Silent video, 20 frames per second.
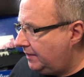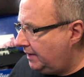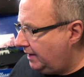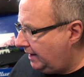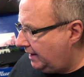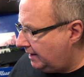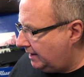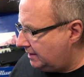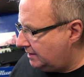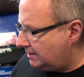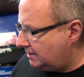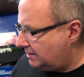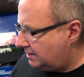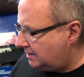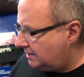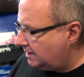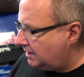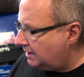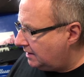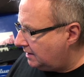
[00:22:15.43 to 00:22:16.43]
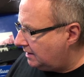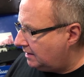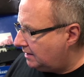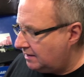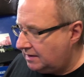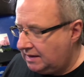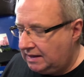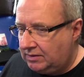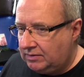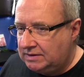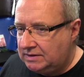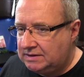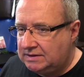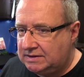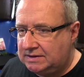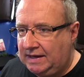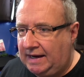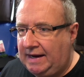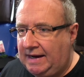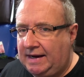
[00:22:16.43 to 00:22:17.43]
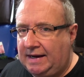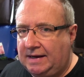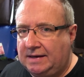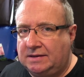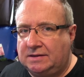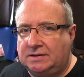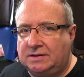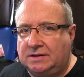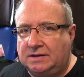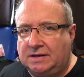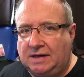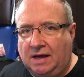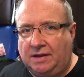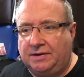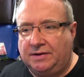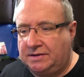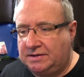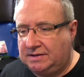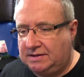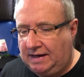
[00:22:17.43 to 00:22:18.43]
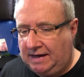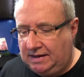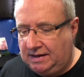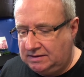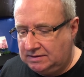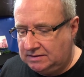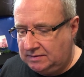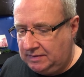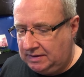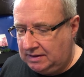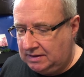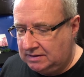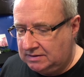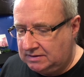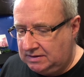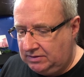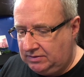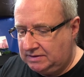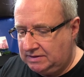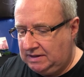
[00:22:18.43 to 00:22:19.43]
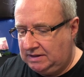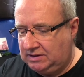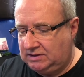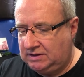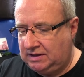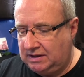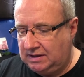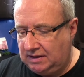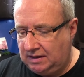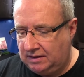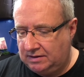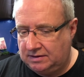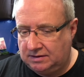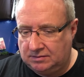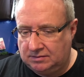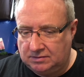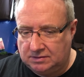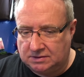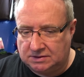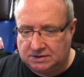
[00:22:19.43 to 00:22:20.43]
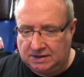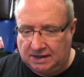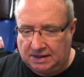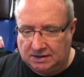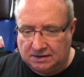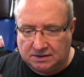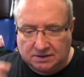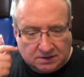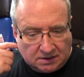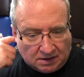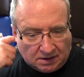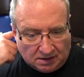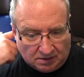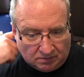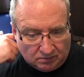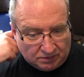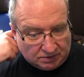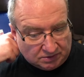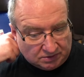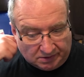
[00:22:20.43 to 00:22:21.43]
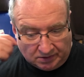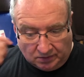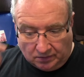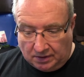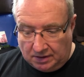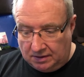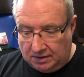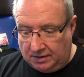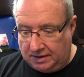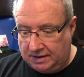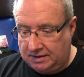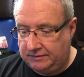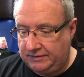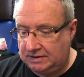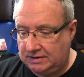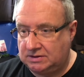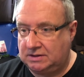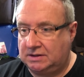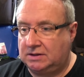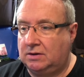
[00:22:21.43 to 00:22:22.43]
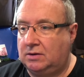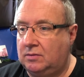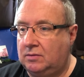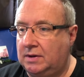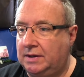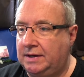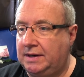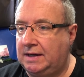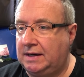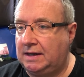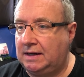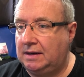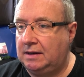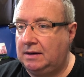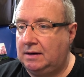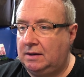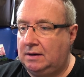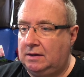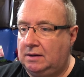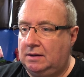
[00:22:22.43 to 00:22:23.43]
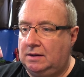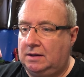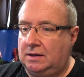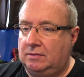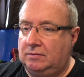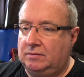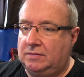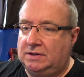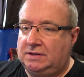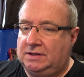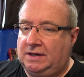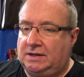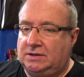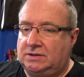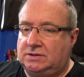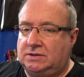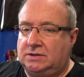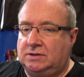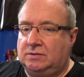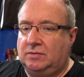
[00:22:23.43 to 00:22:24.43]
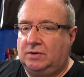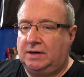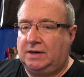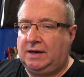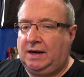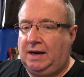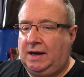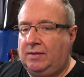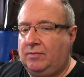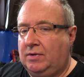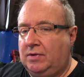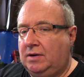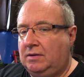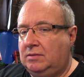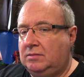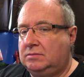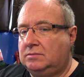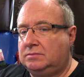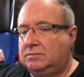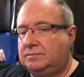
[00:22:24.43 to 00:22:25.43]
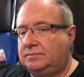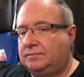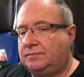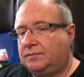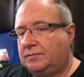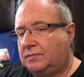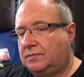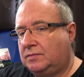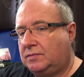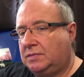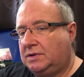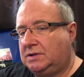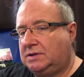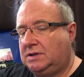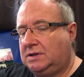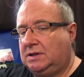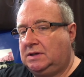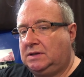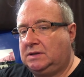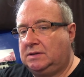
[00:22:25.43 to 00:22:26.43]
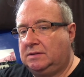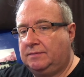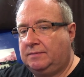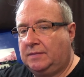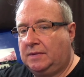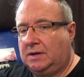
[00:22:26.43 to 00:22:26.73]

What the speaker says: and the NEWA stand and the other stands. I mean, because there is actually another stand which I quite like. I've actually got one here attached to my camera, which is,